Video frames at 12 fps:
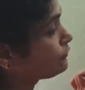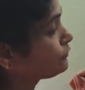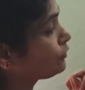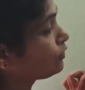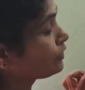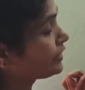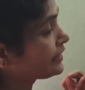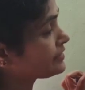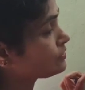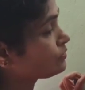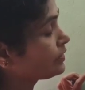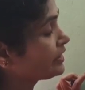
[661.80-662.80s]
4x
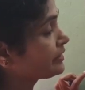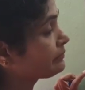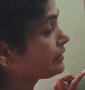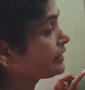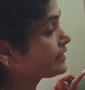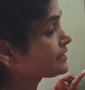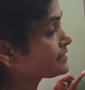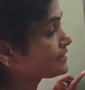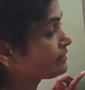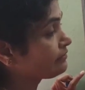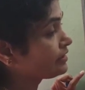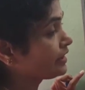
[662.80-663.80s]
square minus
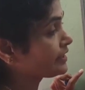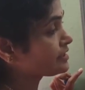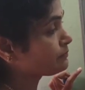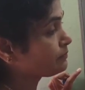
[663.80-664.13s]
11x